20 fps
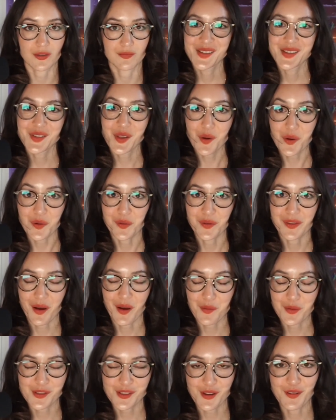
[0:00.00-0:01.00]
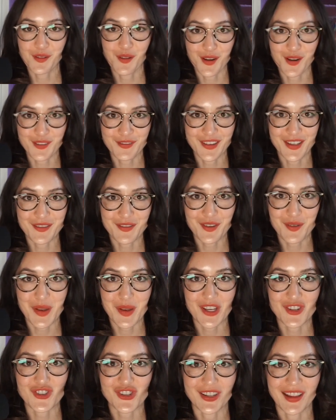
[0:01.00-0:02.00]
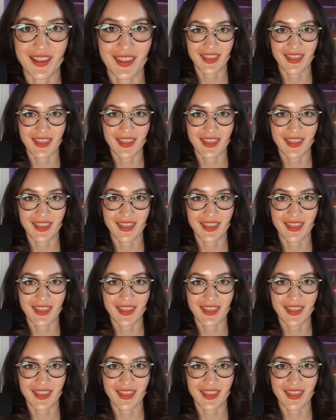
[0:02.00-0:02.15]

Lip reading: So that was a lot of information.